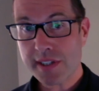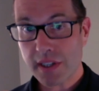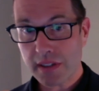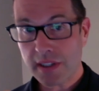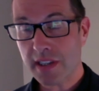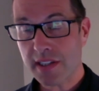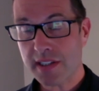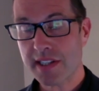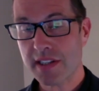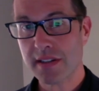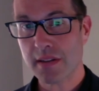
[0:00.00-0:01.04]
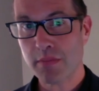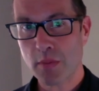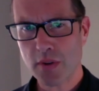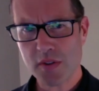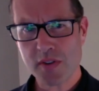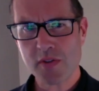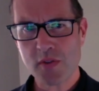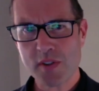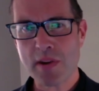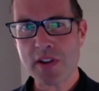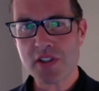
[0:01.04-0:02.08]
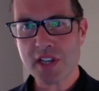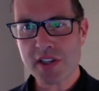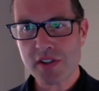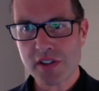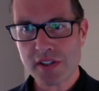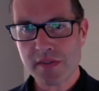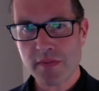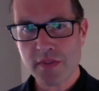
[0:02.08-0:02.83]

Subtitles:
like the teacher, but we also saw some other gestures.